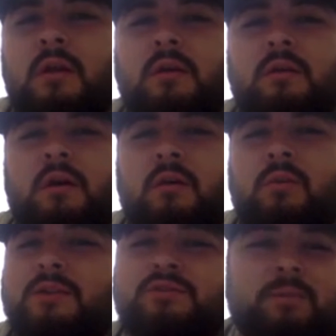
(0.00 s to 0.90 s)

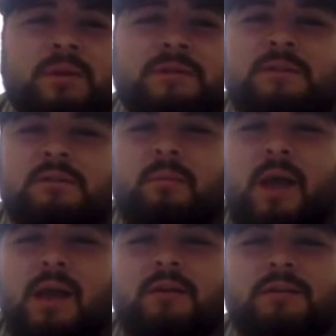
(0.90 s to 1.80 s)
Ross Stripling's still in the
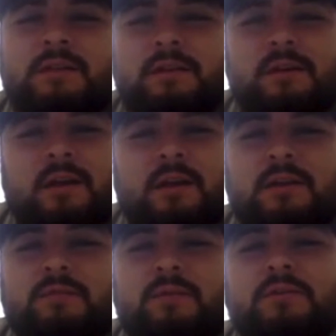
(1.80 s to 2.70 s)
minors. He did good in
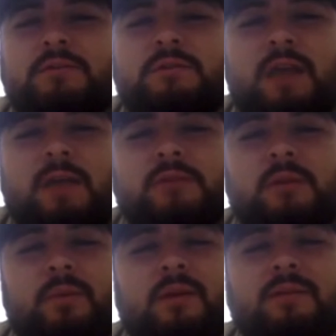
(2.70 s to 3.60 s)
his few times
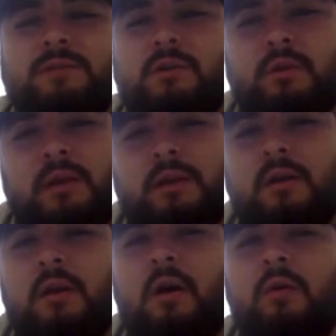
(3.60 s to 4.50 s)
up here, so he
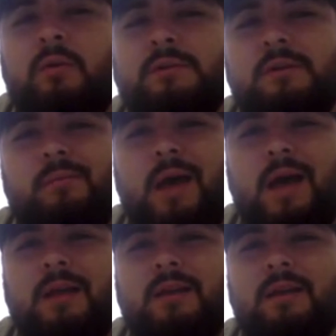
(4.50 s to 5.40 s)
could always come
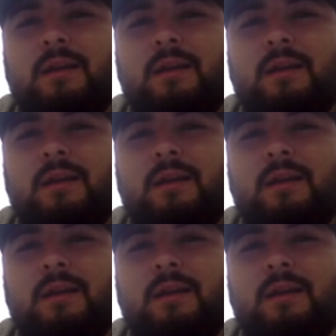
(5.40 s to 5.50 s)
back.